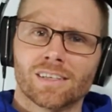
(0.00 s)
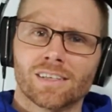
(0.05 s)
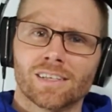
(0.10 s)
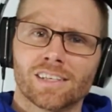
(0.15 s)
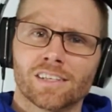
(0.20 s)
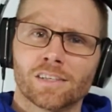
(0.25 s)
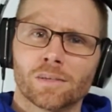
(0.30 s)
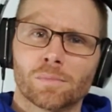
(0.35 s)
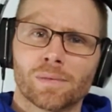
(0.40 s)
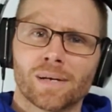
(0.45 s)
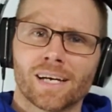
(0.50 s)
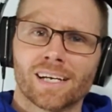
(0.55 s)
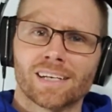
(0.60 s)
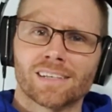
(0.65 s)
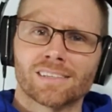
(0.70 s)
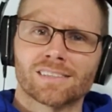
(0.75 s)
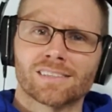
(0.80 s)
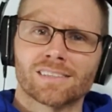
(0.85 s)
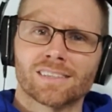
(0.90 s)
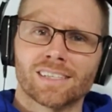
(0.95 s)
in the
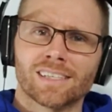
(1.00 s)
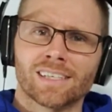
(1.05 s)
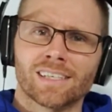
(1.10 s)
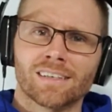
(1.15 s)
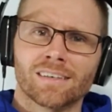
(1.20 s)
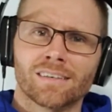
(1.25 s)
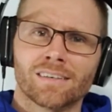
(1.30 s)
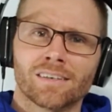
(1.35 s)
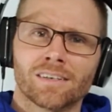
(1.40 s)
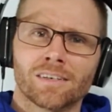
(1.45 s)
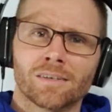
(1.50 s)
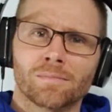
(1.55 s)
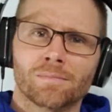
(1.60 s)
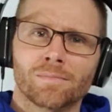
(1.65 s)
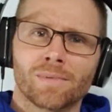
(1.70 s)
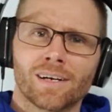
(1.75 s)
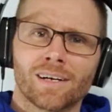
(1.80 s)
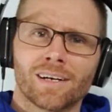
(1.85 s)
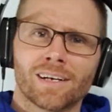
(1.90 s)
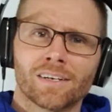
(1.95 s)
past, and
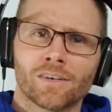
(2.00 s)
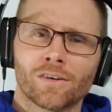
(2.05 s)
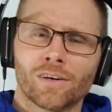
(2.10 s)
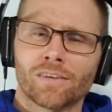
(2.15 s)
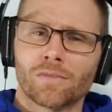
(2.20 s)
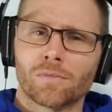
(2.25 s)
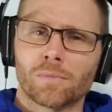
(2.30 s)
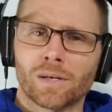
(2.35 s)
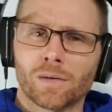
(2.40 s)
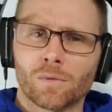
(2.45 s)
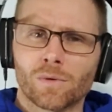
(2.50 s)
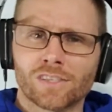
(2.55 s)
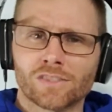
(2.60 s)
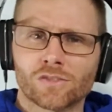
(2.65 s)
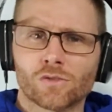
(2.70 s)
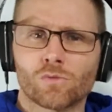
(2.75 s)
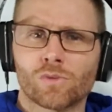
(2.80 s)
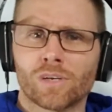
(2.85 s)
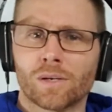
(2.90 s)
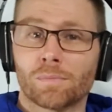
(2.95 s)
I know everybody wants
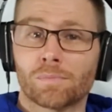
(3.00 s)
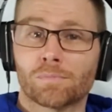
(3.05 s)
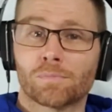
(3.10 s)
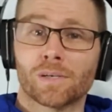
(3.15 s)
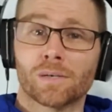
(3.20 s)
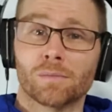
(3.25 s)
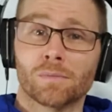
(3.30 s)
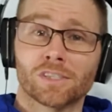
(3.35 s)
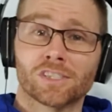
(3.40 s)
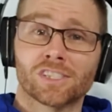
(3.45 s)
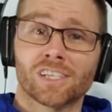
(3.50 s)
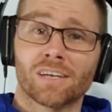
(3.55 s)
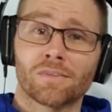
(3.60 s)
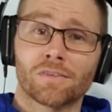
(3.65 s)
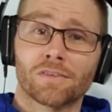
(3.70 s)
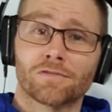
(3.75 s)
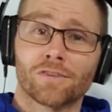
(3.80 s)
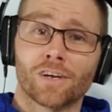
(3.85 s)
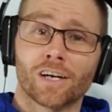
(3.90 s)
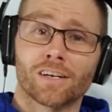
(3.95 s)
to rip pretty much
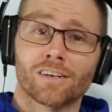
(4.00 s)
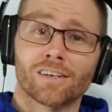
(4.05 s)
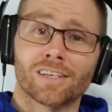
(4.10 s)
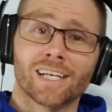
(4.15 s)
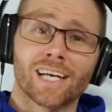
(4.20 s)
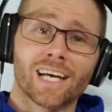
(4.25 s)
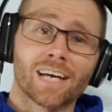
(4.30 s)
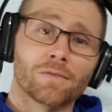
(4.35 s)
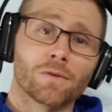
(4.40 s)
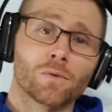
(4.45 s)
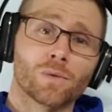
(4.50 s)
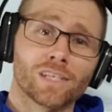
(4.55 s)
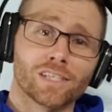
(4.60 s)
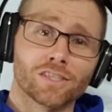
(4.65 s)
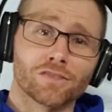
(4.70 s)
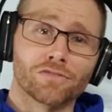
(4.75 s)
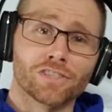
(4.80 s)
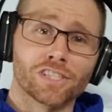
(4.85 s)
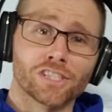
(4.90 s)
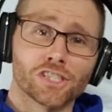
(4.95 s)
every fighter in the heavyweight
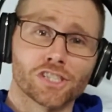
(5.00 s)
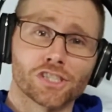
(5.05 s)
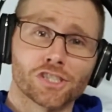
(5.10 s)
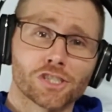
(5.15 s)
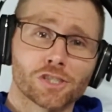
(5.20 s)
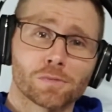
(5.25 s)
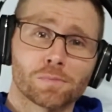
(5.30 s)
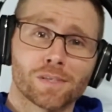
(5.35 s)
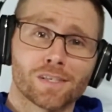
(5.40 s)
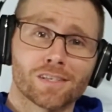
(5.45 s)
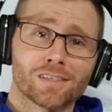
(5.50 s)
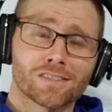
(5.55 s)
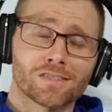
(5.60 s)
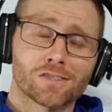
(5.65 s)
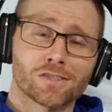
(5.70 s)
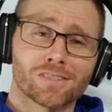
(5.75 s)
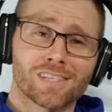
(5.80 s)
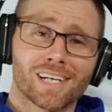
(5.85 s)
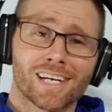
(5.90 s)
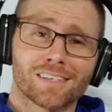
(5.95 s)
division just because
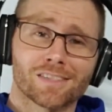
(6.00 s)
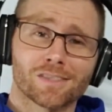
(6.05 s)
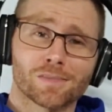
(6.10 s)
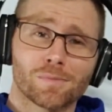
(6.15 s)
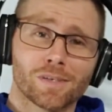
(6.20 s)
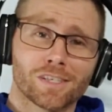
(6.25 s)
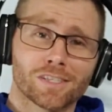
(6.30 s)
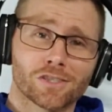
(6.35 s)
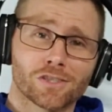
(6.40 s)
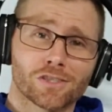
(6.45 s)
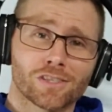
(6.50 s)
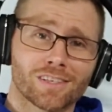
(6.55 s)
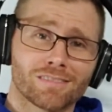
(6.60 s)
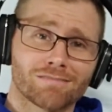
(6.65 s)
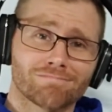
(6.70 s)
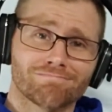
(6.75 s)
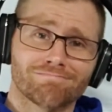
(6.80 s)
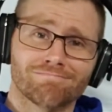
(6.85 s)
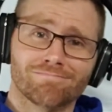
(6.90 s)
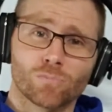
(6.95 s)
there's not as much
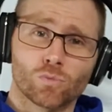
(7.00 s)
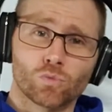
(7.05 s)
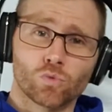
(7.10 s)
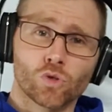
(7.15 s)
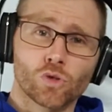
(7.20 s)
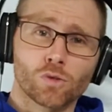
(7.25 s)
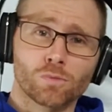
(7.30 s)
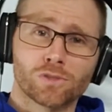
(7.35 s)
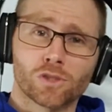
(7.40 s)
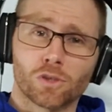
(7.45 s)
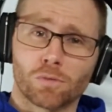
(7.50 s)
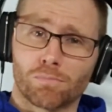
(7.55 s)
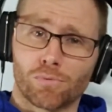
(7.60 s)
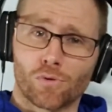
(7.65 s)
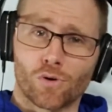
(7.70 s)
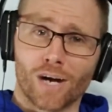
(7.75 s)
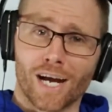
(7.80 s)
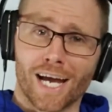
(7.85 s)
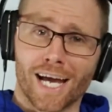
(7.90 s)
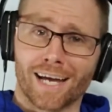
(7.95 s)
room to
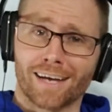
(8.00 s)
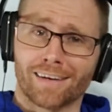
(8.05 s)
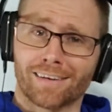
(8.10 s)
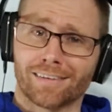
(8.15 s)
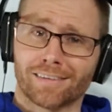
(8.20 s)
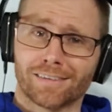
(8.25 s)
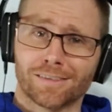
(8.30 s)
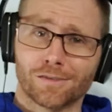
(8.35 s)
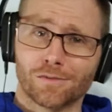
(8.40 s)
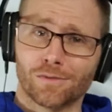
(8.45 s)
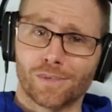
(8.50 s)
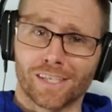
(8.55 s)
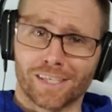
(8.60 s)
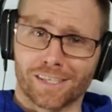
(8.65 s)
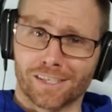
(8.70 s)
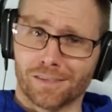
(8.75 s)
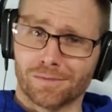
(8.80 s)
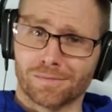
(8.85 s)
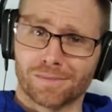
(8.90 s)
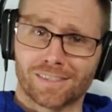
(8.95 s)
brag when it
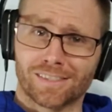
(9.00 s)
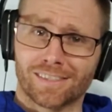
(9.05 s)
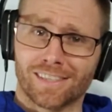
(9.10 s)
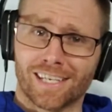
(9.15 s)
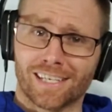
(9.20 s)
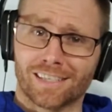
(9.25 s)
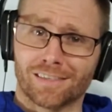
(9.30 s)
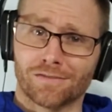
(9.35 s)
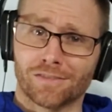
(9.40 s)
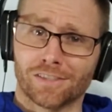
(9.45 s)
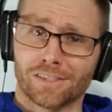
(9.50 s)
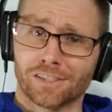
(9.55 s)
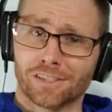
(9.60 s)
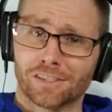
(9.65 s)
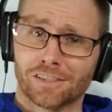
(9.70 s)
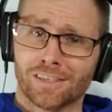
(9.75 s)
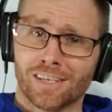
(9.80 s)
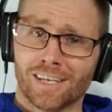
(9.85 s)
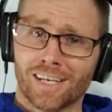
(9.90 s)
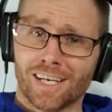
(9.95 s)
comes to that
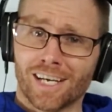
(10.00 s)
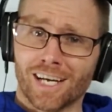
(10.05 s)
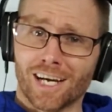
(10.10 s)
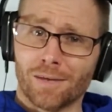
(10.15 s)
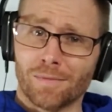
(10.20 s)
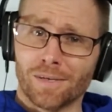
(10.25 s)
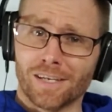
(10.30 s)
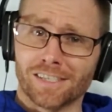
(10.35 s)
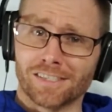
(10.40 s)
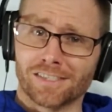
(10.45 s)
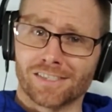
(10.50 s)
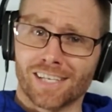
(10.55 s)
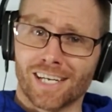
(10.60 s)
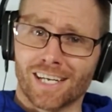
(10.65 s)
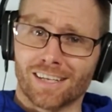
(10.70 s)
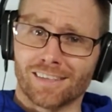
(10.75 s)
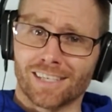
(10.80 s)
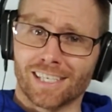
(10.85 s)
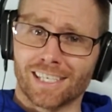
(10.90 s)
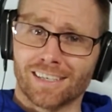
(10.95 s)
division. I mean, it's
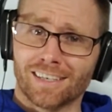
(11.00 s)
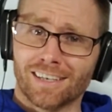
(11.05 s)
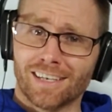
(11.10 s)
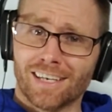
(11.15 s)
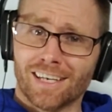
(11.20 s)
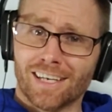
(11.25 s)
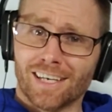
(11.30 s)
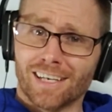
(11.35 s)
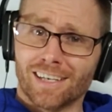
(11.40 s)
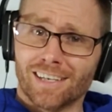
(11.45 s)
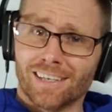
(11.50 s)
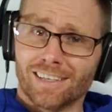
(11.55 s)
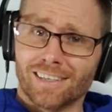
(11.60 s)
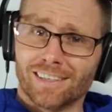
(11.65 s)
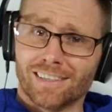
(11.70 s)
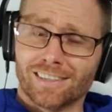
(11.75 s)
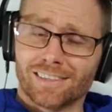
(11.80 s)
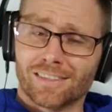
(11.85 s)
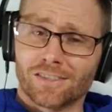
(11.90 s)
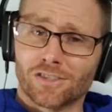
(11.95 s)
not like
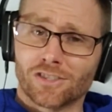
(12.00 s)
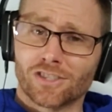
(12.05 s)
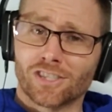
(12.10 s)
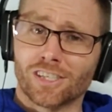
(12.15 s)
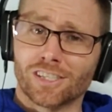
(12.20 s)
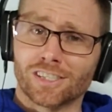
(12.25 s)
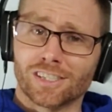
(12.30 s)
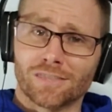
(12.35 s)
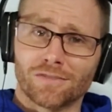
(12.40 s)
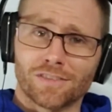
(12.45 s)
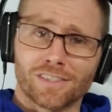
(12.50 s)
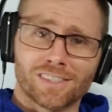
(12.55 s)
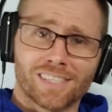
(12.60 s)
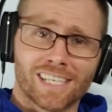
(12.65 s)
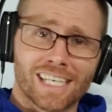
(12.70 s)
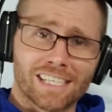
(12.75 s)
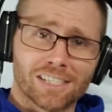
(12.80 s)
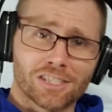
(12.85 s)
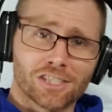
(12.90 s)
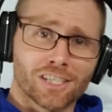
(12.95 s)
there's tons of
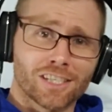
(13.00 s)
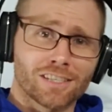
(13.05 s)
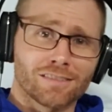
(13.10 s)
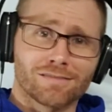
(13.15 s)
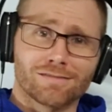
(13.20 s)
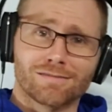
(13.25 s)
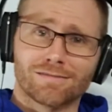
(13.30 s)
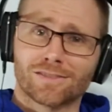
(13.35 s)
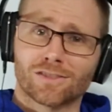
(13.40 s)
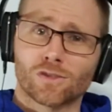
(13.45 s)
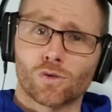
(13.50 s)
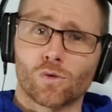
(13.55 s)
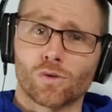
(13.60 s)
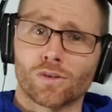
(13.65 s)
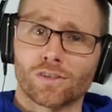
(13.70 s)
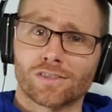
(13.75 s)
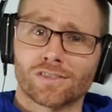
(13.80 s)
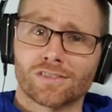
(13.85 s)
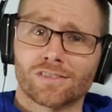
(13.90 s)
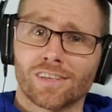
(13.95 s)
attention
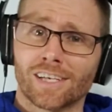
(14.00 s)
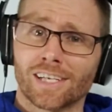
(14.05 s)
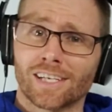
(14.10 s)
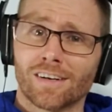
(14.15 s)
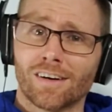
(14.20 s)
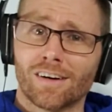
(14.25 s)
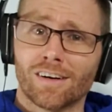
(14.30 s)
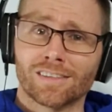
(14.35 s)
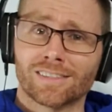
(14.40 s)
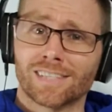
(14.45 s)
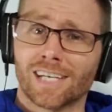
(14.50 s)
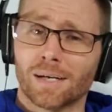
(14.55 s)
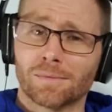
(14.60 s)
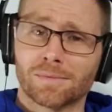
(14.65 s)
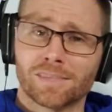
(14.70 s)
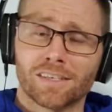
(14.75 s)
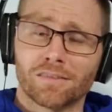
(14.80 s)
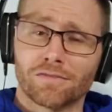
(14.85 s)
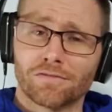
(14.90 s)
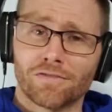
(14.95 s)
towards like all top
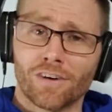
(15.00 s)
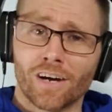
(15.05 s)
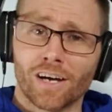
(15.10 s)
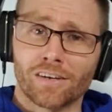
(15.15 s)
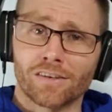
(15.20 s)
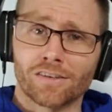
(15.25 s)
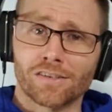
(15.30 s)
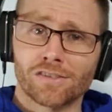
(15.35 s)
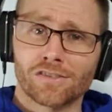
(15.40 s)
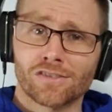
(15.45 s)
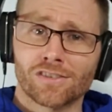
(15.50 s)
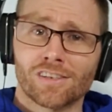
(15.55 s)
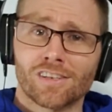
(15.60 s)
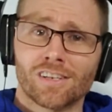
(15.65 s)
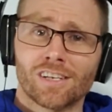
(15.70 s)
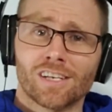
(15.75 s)
10 fighters,